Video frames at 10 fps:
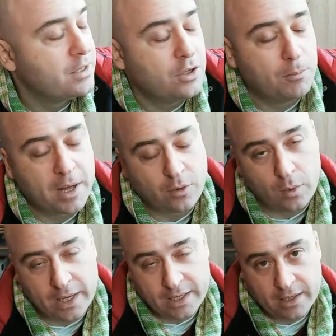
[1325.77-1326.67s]
you know, by the
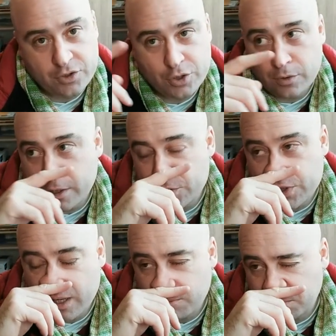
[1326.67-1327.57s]
way, uh, so does
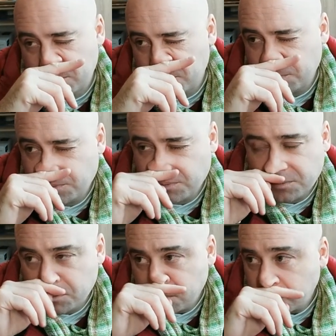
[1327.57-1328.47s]
um,
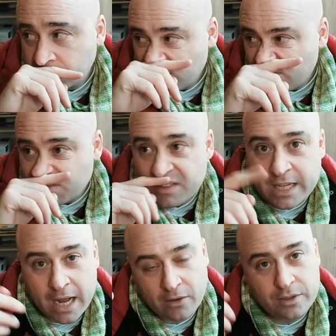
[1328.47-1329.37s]

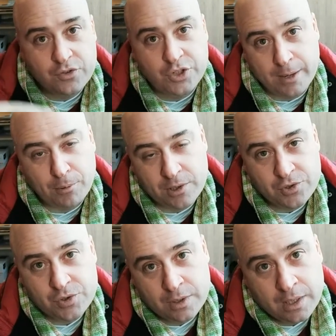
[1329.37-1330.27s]
the island of
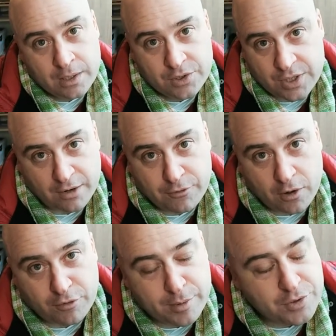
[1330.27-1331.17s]
Cyprus. It's not
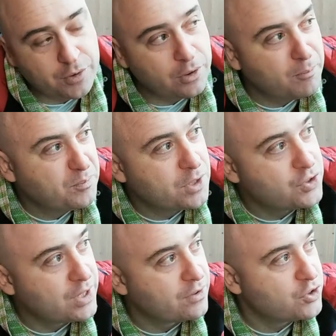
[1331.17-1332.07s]
far from Israel. Just
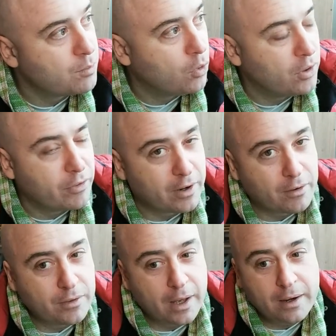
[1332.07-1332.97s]
say there's some oil there
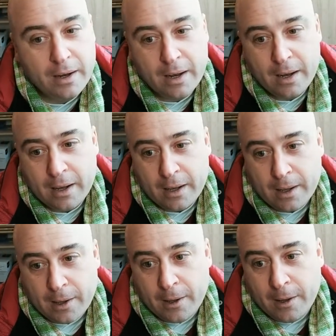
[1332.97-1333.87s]
in that
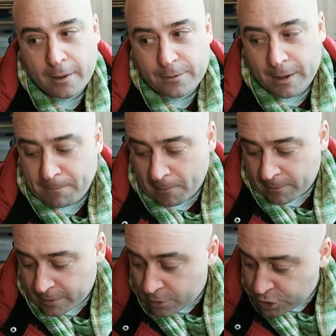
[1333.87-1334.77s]
that part
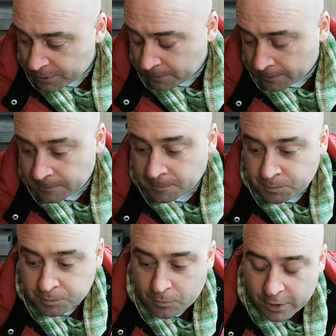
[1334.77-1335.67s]
of the ocean.
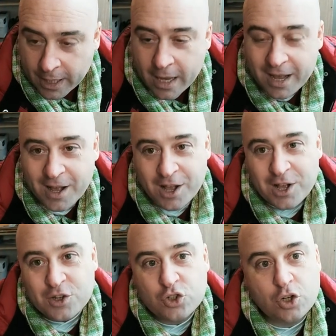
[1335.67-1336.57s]
Okay.
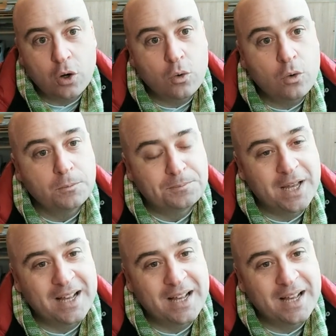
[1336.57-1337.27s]
So